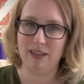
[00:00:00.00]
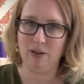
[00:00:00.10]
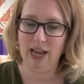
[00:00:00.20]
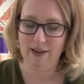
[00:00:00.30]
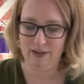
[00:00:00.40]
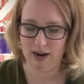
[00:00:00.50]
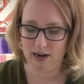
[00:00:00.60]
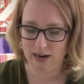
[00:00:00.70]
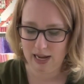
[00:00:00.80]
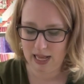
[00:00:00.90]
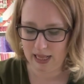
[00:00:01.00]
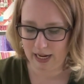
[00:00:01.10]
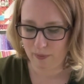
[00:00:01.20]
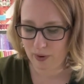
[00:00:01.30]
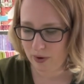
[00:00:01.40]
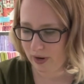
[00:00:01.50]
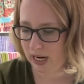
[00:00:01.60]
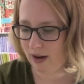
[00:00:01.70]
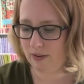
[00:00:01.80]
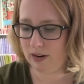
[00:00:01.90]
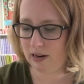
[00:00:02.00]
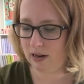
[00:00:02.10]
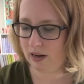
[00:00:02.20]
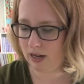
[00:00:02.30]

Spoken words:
a little heavier, like a rotary cutter,